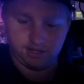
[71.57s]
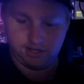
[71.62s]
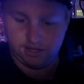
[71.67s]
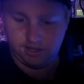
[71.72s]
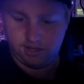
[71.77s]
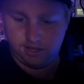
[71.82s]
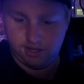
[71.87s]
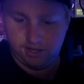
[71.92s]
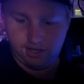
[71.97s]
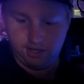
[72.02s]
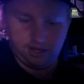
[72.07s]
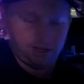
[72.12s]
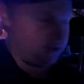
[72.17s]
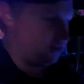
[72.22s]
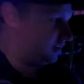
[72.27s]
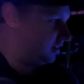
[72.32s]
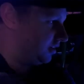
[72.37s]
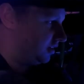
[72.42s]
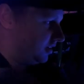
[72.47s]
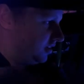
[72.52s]
the
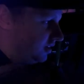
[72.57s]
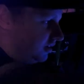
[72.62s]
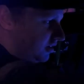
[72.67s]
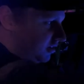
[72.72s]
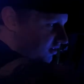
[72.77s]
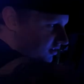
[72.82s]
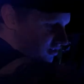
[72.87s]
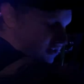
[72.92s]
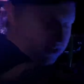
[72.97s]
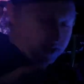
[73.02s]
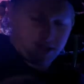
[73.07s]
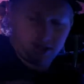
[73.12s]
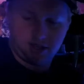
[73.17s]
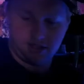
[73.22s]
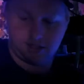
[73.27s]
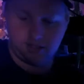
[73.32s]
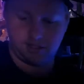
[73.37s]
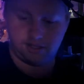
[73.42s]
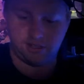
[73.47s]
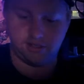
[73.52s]

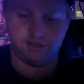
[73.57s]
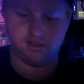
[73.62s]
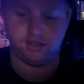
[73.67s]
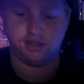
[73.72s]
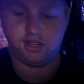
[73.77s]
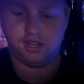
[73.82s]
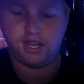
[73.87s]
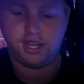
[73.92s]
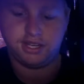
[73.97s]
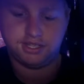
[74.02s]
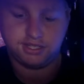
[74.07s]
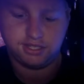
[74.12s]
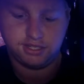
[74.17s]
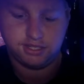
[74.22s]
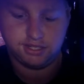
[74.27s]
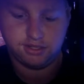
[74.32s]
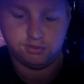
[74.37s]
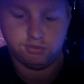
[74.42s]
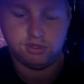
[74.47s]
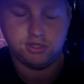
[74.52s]
dial on the light
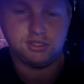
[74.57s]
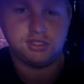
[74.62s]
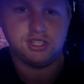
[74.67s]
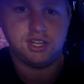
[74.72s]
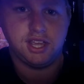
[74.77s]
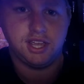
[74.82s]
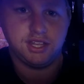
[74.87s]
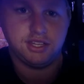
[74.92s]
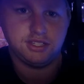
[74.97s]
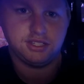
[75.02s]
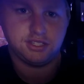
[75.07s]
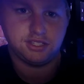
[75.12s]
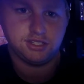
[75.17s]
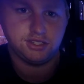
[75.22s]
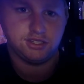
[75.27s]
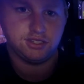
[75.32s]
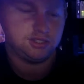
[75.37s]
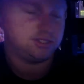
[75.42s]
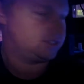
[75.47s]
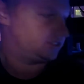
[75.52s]
will change
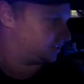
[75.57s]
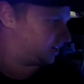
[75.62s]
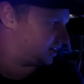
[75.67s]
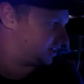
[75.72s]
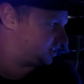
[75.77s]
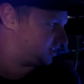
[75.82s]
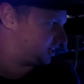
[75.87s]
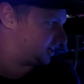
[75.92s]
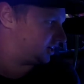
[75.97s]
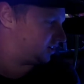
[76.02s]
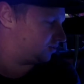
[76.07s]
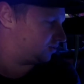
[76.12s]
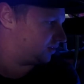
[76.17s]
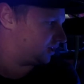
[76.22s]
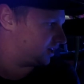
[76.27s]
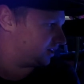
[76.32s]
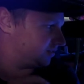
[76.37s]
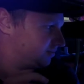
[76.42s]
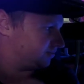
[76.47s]
to, say, channel 1.